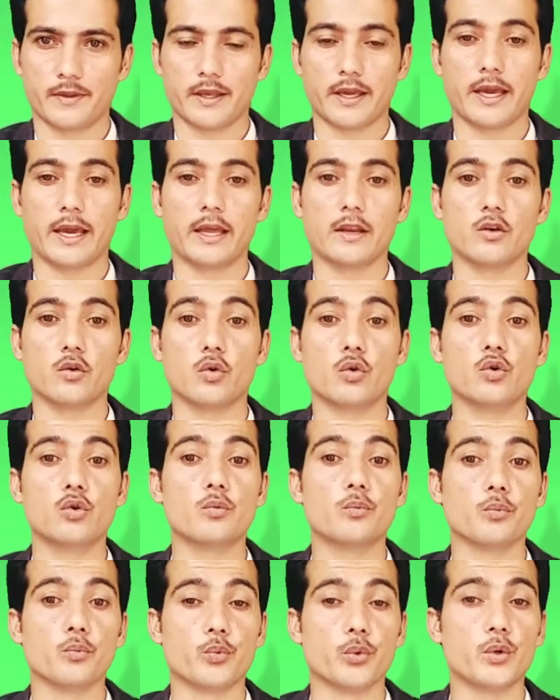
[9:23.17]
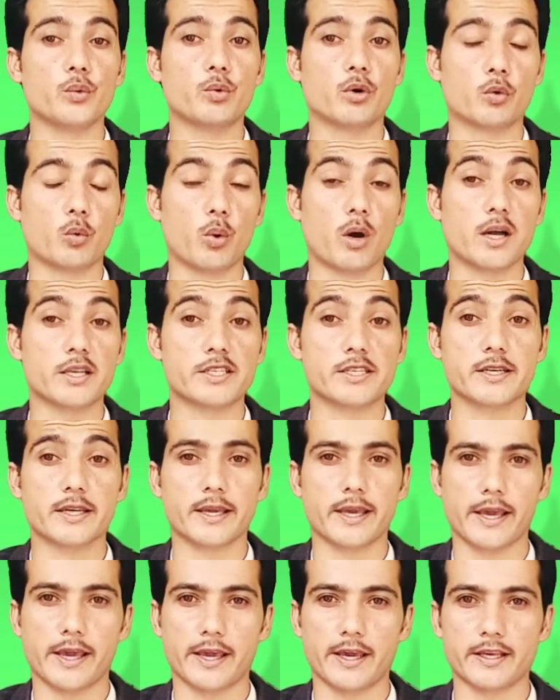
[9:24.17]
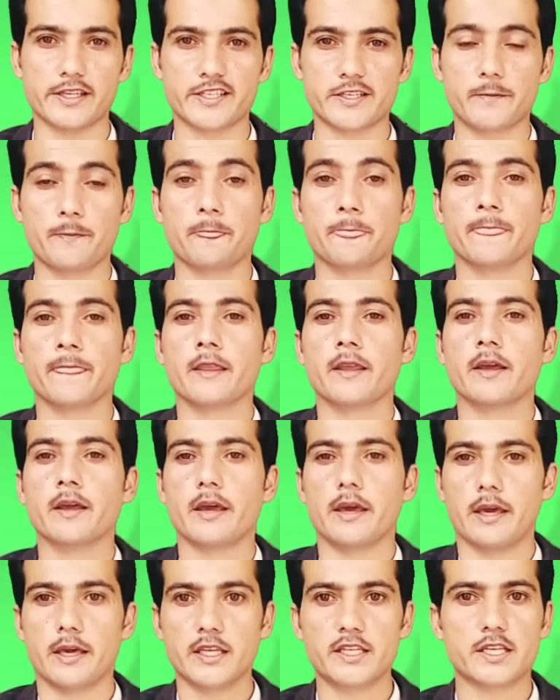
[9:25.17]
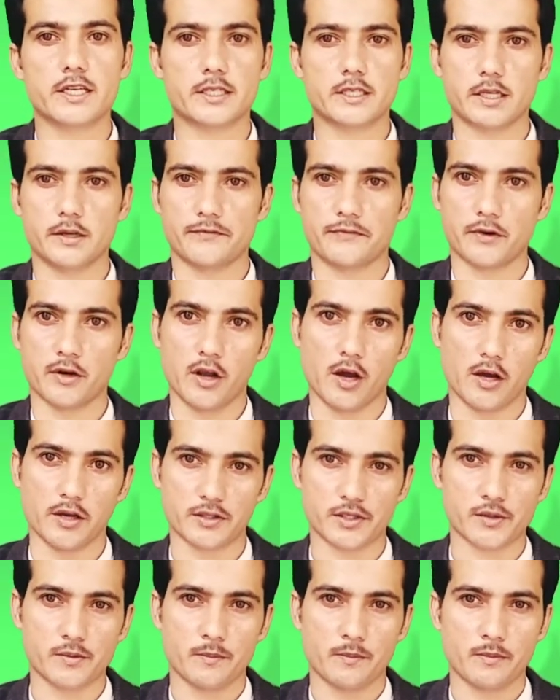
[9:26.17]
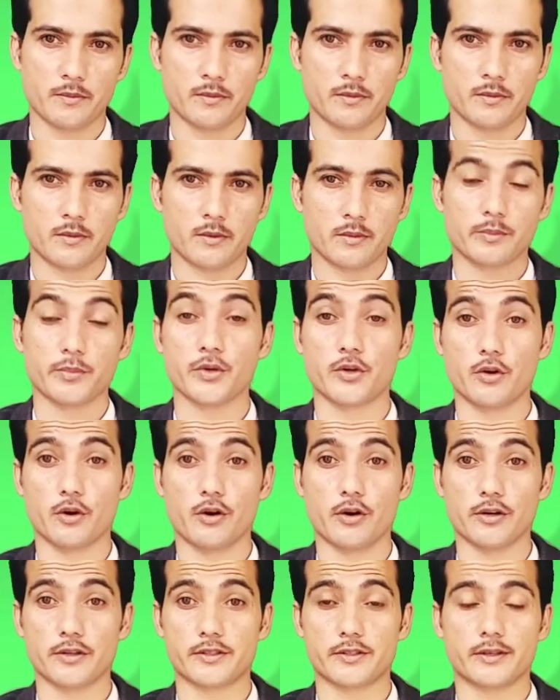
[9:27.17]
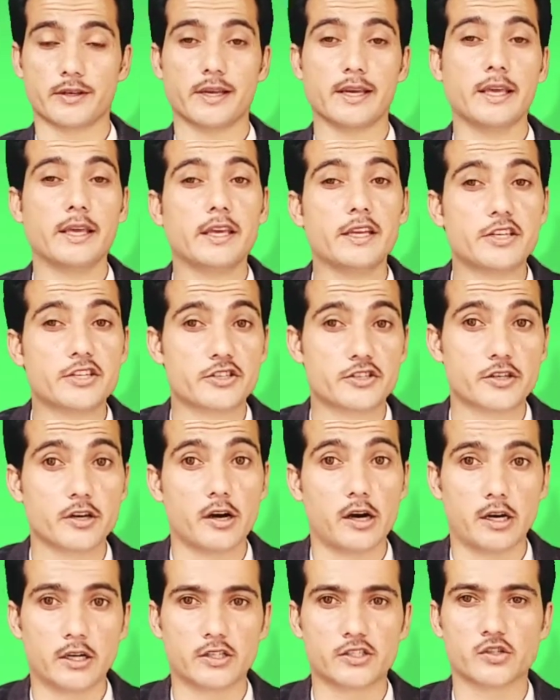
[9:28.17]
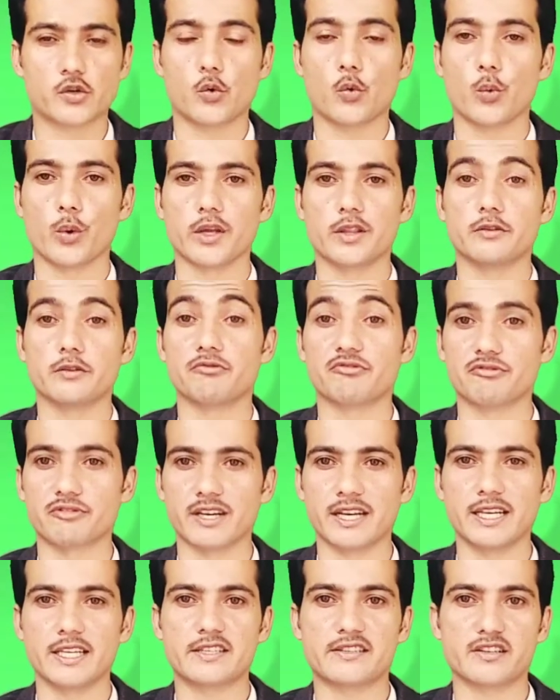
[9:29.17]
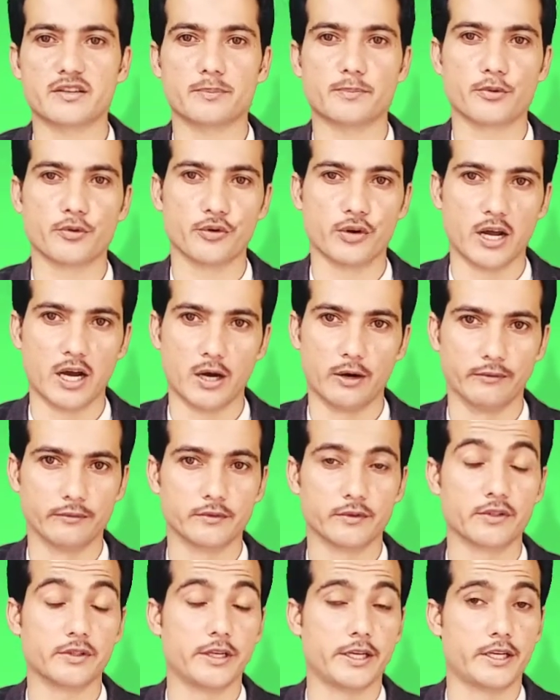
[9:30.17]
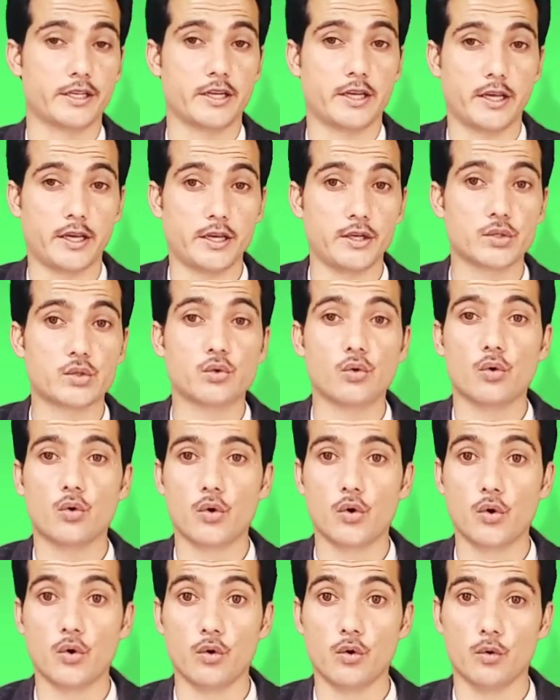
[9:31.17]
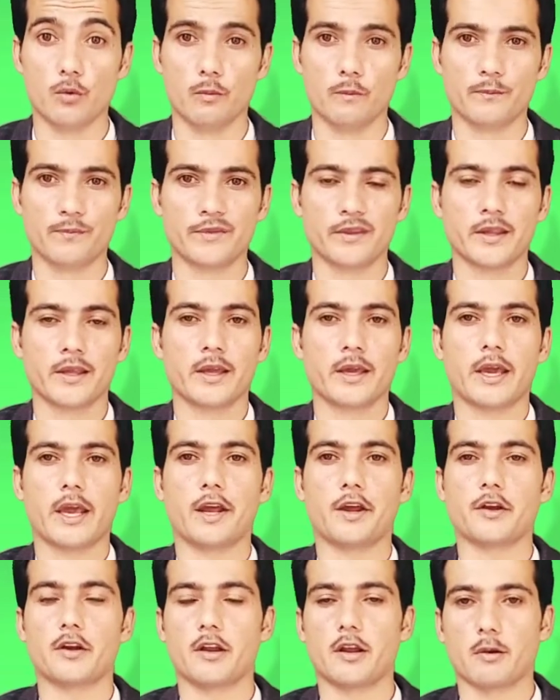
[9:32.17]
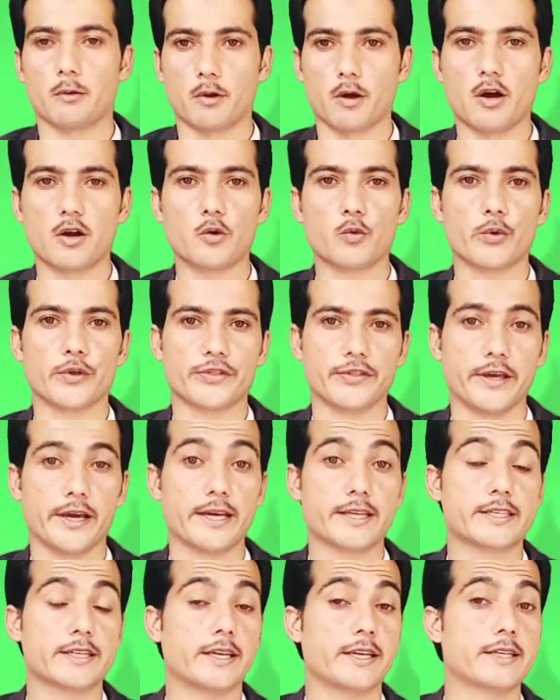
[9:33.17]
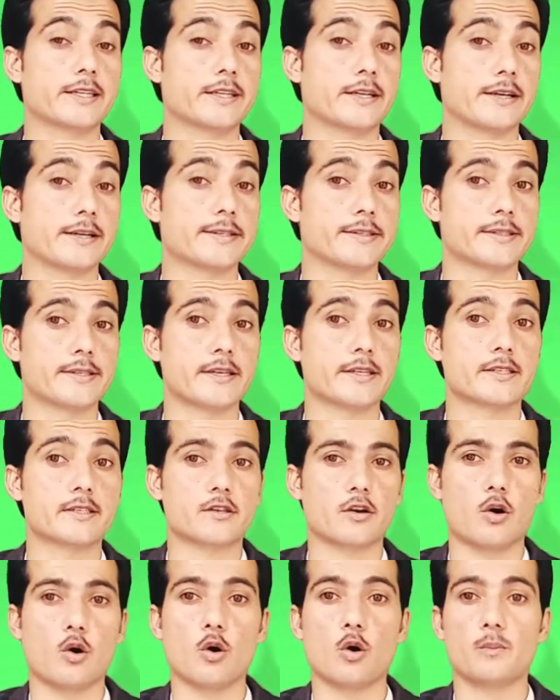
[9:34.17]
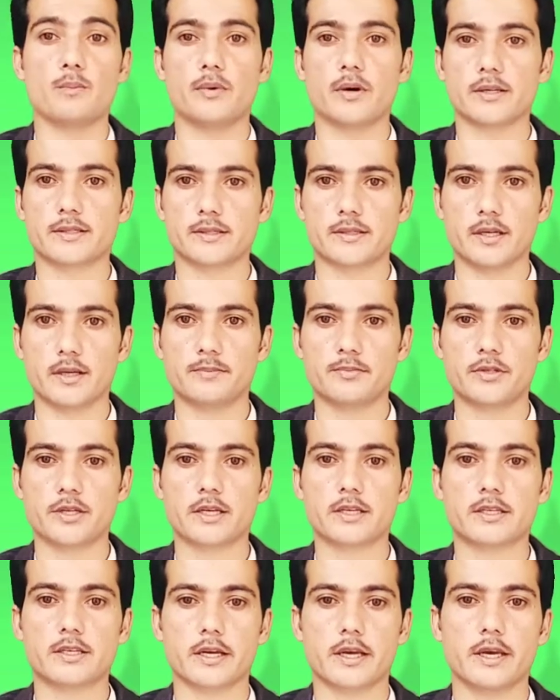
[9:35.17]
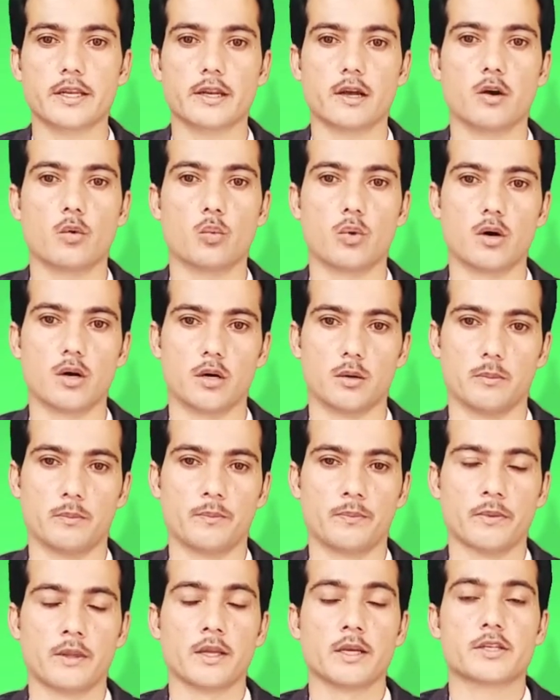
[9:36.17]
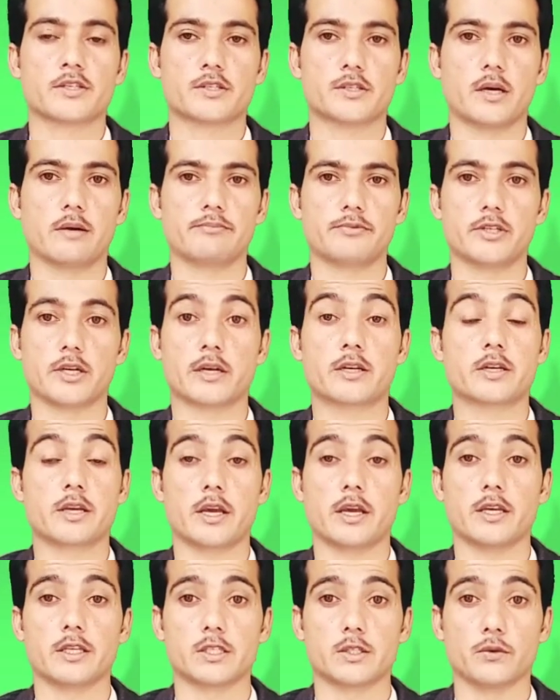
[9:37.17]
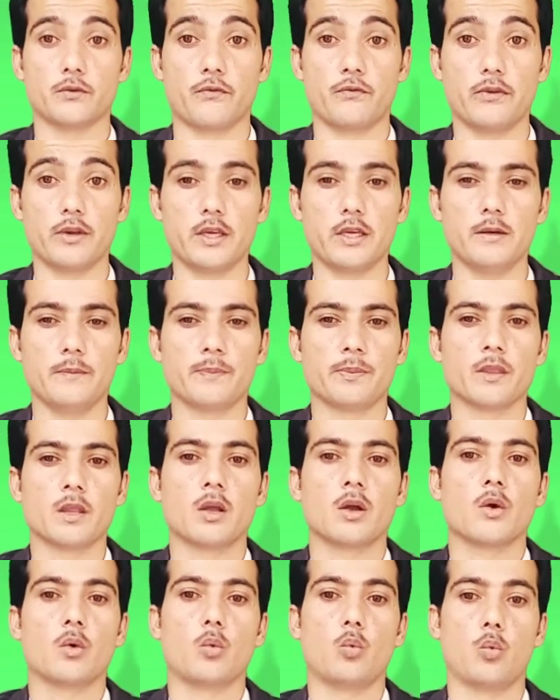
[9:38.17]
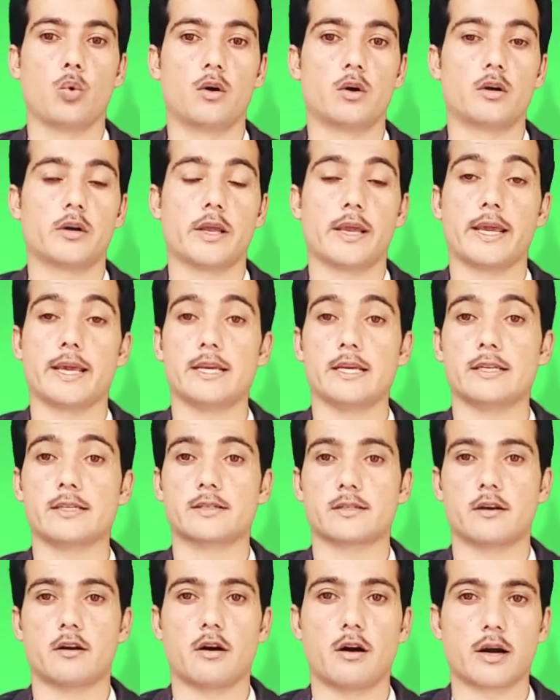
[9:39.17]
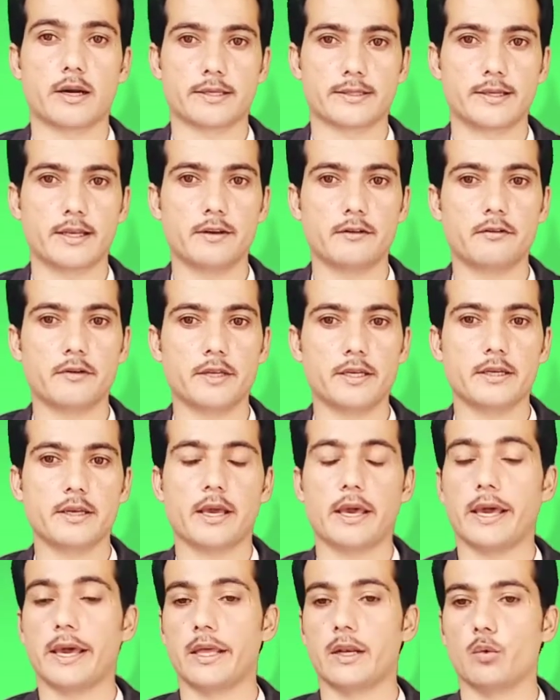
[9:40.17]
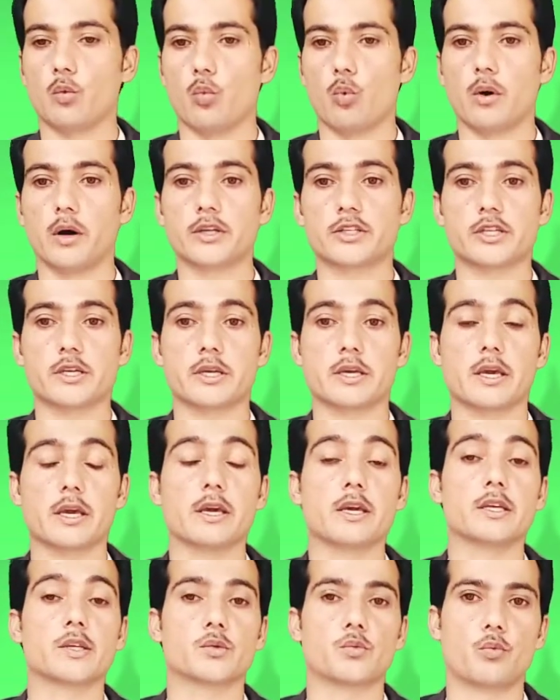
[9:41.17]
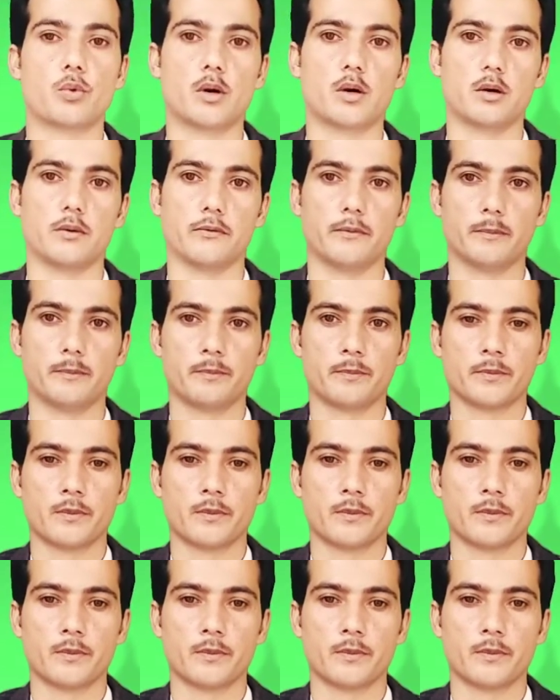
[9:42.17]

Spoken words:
and whom we were watching is adjective clause, because it starts with relative pronoun, that is whom, and along with that it consists of a subject and a verb. Subject is we, verb is auxiliary, and watching is verb.